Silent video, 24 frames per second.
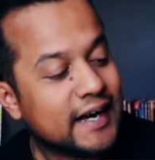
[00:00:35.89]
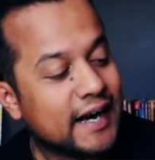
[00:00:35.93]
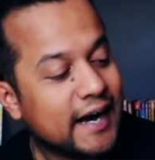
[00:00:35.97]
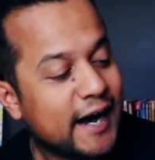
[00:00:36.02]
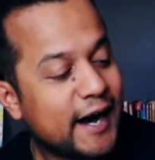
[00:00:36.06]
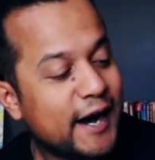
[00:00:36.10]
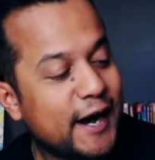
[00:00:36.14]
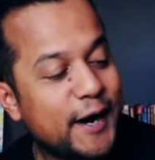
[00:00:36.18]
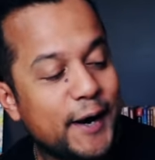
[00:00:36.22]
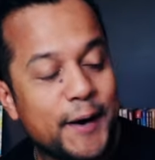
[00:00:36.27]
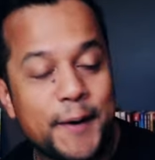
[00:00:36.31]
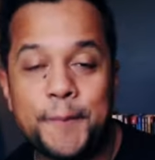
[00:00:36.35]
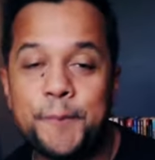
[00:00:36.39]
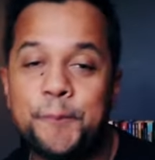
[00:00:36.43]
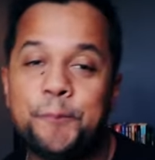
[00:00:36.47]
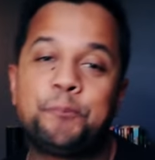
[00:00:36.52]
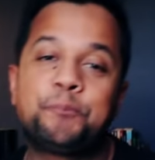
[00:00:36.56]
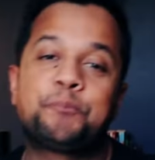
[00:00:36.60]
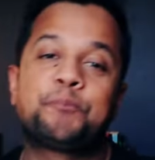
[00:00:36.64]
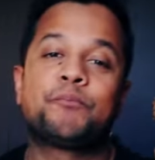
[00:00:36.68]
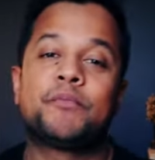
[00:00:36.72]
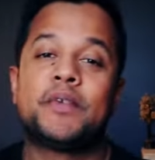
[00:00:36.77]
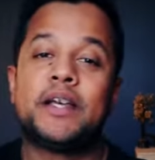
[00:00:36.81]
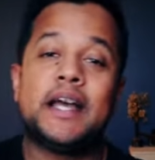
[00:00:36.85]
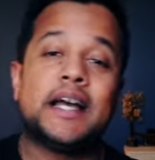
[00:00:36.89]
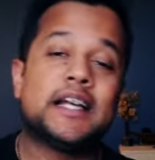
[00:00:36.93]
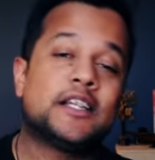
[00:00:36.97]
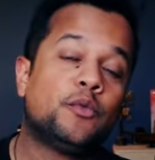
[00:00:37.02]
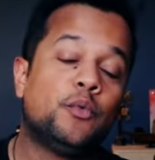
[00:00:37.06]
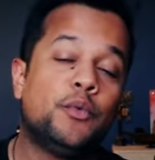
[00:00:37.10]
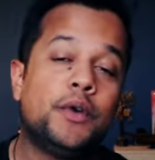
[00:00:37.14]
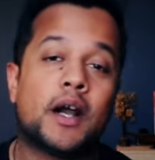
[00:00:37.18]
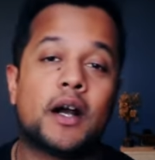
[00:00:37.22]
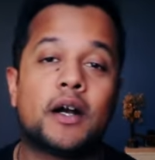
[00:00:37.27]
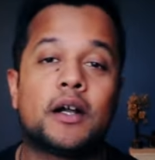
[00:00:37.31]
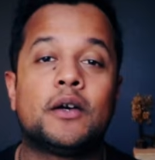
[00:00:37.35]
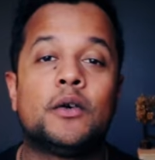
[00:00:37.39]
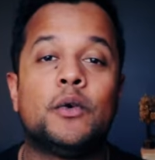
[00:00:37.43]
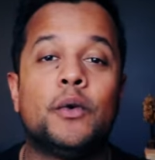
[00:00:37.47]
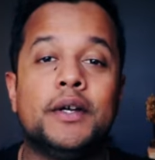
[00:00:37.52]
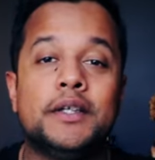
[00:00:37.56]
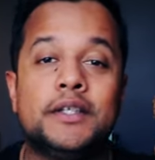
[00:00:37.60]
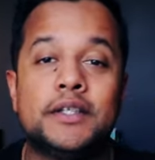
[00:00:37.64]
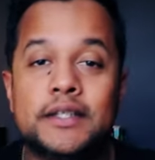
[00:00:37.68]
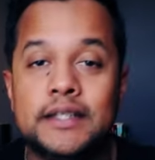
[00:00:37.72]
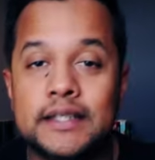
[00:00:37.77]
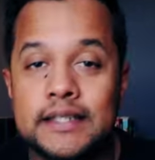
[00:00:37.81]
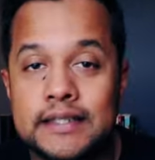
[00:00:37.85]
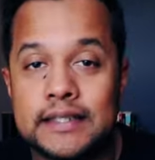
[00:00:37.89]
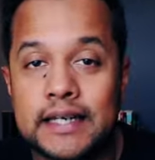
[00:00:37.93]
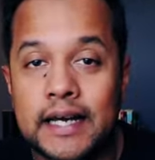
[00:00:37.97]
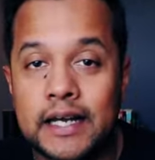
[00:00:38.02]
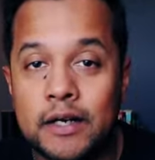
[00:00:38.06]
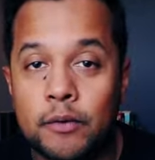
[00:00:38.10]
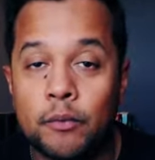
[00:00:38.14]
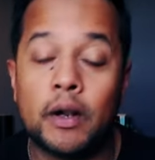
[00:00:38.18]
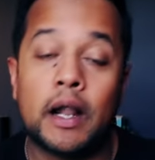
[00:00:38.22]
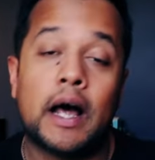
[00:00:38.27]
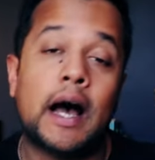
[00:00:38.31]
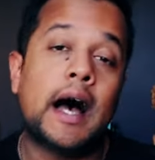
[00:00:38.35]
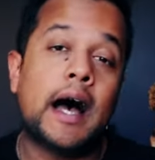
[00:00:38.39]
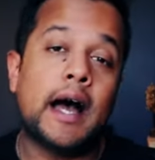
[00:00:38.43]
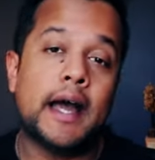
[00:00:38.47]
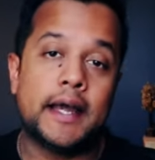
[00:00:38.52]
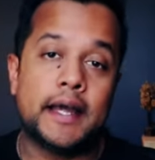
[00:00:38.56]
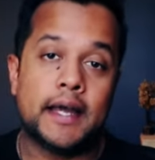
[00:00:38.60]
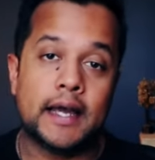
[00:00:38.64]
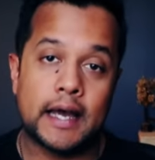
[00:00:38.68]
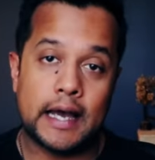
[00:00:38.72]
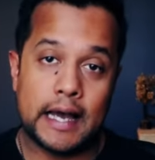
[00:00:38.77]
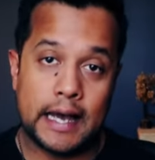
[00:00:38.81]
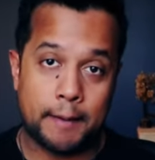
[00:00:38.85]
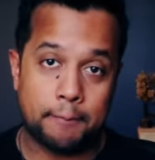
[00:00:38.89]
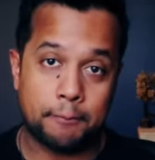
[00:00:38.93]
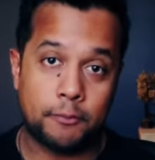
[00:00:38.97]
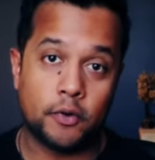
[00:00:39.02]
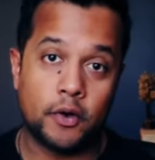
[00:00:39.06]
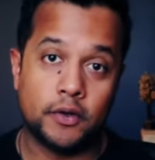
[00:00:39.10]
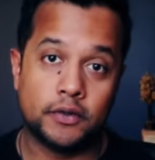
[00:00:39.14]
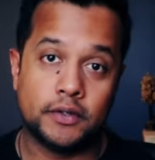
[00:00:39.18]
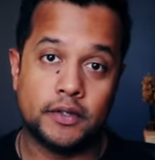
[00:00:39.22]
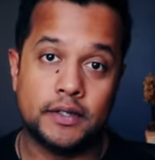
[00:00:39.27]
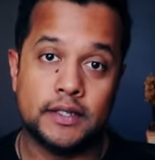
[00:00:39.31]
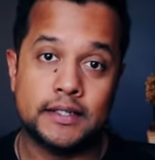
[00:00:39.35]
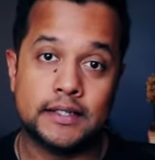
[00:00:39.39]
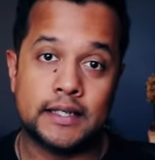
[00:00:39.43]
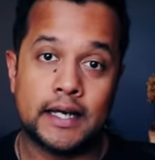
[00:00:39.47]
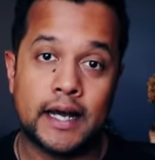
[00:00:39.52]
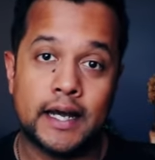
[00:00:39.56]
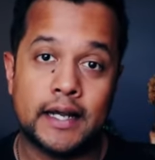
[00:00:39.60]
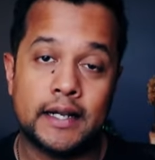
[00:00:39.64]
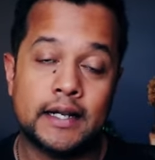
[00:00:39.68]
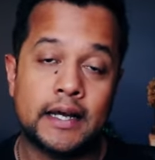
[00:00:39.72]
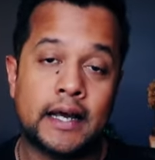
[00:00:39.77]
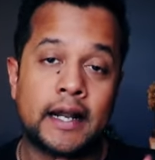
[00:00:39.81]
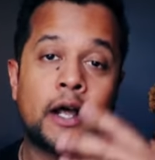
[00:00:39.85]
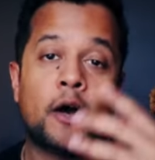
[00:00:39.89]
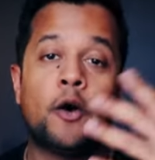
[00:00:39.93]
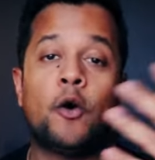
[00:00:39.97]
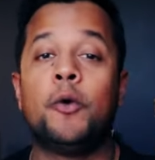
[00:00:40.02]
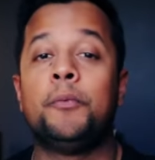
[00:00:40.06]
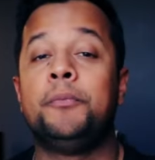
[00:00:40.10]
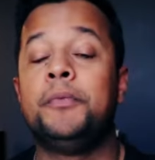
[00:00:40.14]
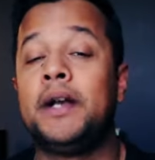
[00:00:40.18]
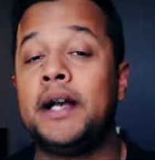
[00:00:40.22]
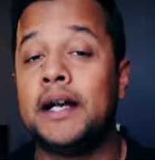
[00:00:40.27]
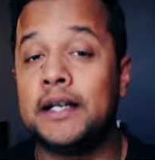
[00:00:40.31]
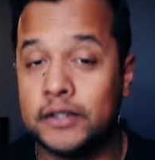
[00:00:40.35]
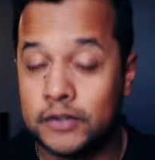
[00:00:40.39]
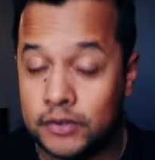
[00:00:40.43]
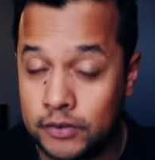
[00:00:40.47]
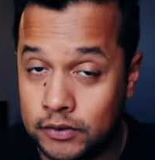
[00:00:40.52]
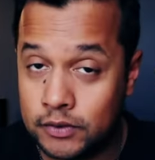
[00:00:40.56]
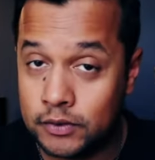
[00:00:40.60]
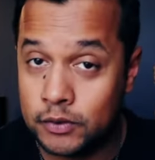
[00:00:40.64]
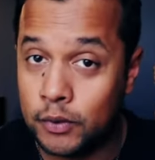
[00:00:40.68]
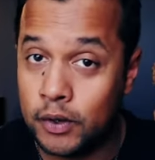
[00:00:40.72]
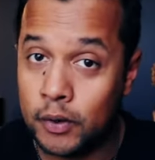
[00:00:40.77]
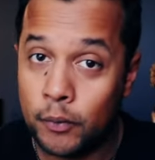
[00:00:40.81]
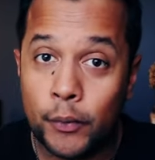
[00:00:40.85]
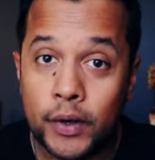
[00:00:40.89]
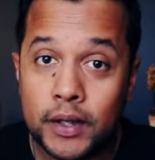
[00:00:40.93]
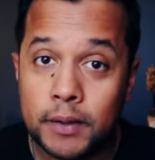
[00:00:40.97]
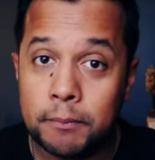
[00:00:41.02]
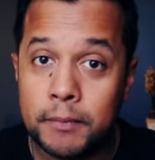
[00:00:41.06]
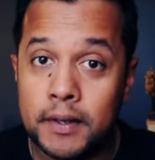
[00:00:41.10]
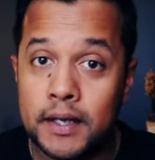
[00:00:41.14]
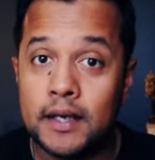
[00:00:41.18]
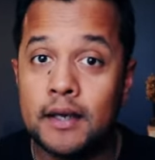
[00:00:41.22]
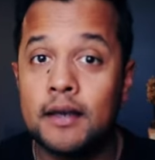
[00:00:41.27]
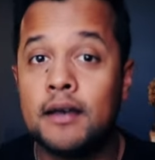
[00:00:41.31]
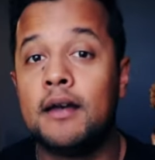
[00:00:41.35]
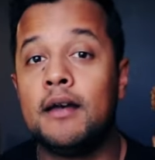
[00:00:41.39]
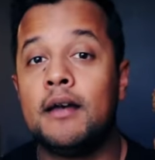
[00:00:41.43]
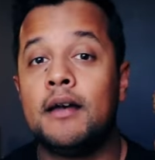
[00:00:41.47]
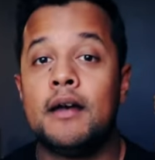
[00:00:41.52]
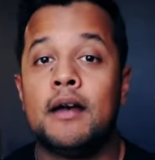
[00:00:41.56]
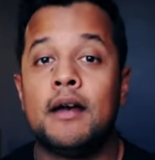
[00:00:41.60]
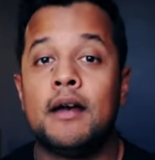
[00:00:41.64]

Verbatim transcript: Um, yes, we are going to design, well, I am going to design, and I hope you guys do it with me,